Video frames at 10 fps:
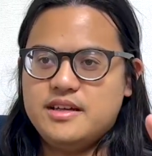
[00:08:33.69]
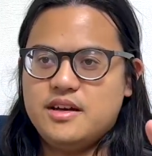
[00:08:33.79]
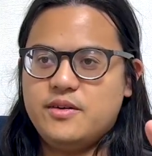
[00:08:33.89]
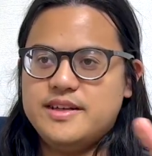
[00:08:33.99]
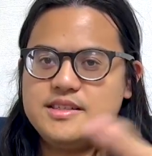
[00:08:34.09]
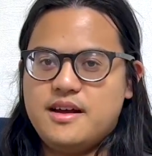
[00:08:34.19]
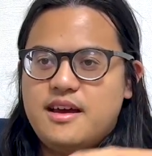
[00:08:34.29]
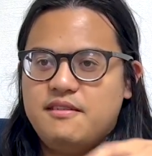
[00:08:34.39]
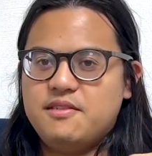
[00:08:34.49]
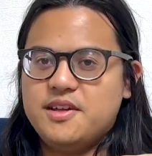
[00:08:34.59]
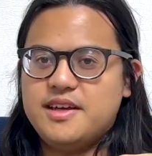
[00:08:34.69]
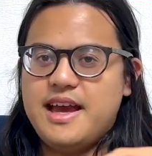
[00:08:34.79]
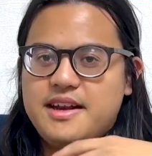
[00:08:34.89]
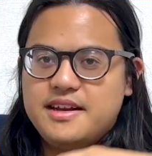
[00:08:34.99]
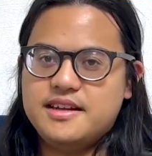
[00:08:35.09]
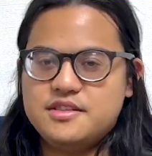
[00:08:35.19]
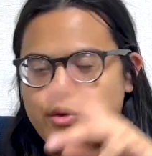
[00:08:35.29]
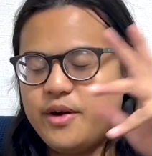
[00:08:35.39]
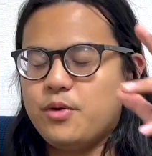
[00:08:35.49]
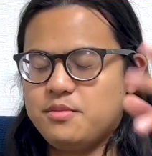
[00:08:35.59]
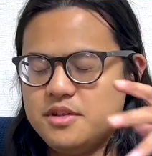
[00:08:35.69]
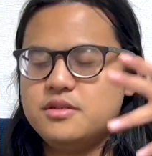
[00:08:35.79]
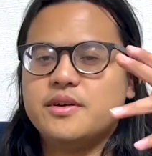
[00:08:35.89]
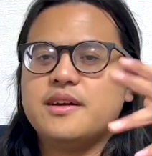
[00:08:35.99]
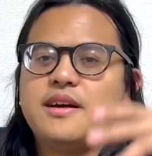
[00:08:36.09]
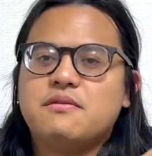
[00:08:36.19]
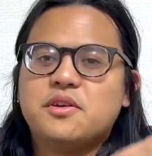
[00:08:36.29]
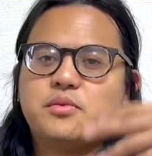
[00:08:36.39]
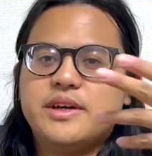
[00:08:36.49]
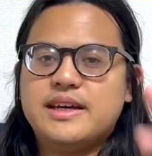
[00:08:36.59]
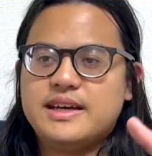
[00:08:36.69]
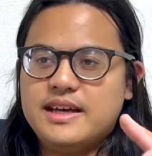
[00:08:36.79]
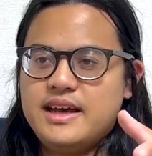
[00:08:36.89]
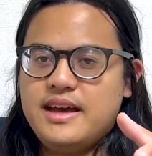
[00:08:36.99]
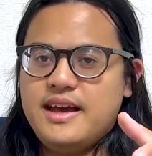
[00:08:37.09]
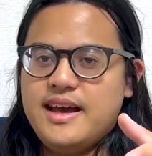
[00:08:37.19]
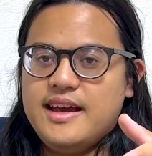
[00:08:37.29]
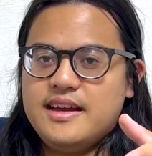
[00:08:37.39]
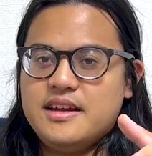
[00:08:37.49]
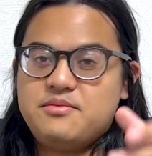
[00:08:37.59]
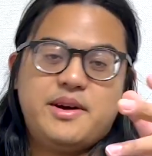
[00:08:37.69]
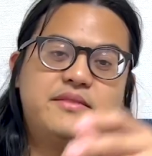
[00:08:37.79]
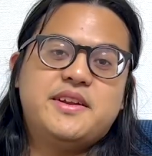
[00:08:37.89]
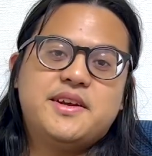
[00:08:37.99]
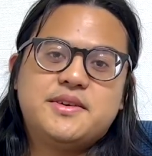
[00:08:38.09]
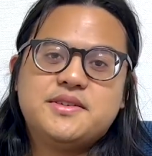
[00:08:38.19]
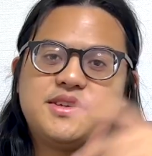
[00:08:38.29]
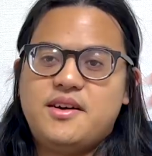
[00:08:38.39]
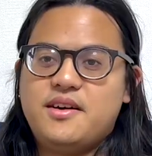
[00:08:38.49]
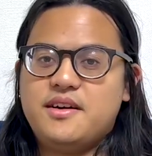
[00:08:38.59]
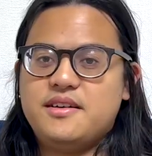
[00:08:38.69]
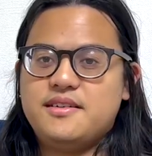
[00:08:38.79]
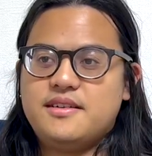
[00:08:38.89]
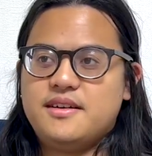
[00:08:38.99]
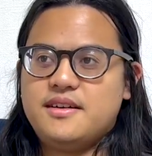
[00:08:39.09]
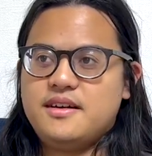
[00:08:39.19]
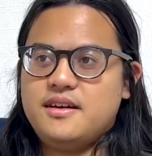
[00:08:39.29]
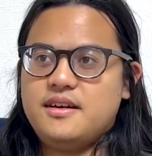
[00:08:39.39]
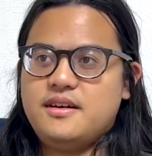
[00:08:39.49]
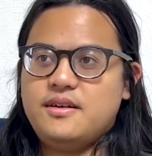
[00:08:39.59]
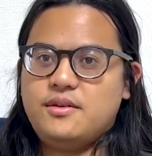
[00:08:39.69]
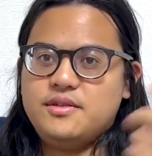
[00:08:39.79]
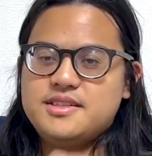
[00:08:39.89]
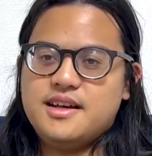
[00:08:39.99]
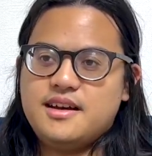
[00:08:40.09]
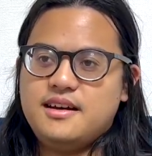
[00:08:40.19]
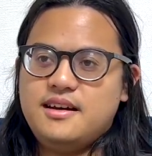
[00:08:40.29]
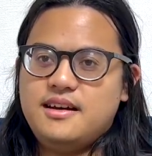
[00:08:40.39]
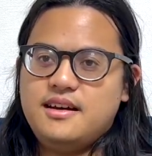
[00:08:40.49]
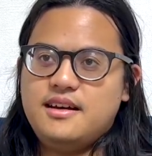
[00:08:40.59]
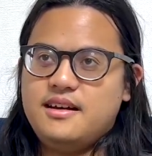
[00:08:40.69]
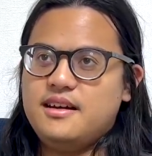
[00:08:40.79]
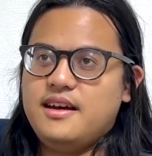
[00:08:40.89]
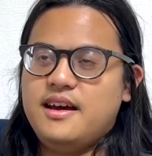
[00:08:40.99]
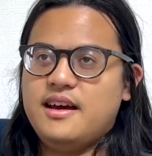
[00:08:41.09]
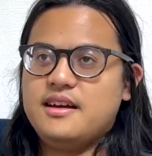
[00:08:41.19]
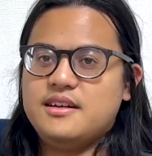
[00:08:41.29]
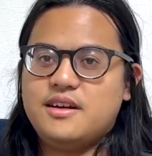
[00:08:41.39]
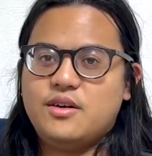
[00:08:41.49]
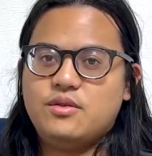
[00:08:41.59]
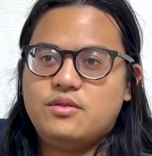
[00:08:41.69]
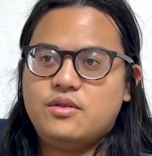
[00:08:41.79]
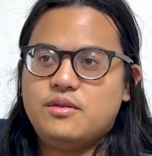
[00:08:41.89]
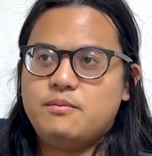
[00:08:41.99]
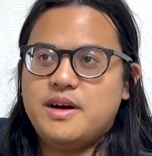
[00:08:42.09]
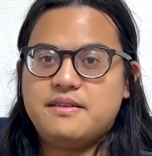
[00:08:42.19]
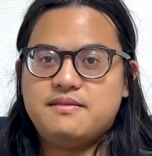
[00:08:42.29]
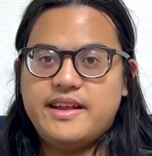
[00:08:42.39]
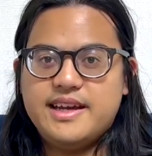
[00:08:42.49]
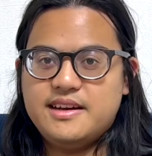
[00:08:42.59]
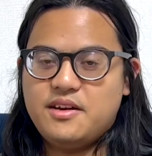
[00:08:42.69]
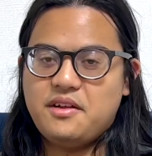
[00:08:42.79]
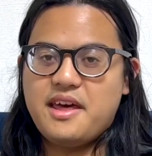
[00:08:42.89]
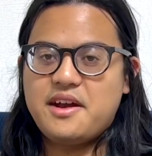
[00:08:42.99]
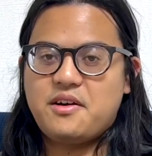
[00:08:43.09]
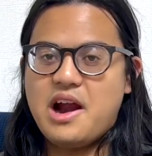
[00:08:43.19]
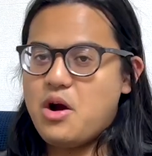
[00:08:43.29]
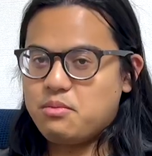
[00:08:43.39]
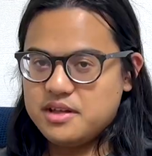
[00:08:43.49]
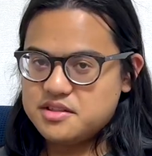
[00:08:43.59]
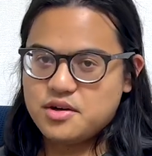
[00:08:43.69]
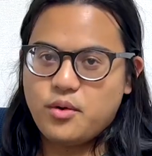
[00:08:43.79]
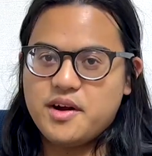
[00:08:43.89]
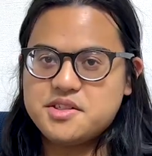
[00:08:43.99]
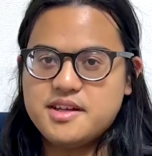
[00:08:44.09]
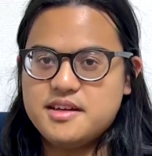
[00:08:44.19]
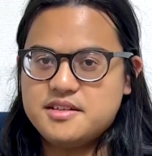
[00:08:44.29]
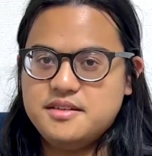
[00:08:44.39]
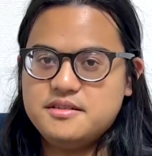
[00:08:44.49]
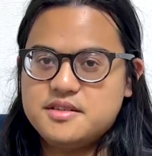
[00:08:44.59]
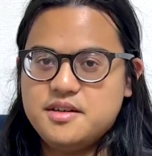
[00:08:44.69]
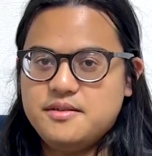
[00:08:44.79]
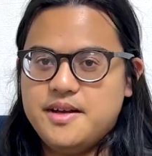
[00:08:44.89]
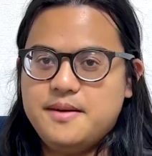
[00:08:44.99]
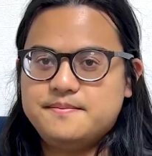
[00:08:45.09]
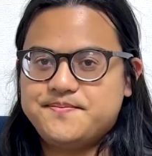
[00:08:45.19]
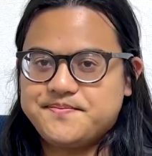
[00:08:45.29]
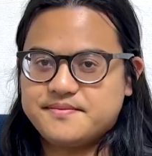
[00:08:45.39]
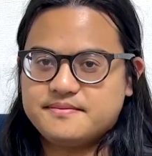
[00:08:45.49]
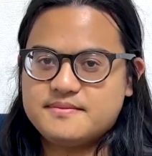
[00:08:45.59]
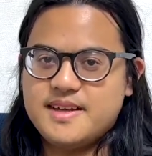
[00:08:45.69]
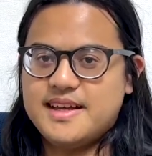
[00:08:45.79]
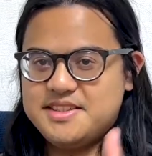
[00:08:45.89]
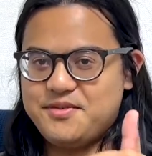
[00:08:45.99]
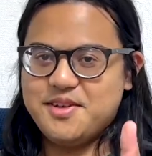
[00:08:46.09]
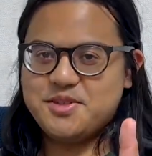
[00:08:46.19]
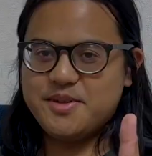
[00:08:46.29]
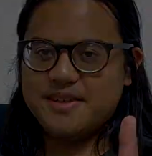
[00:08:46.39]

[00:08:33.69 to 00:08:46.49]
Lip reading: You know, it's not heavily edited, so I hope to do it every week. And if my videos on Osaka and, you know, my flight and all that are out, please go watch that too. So yeah, that's it for this week.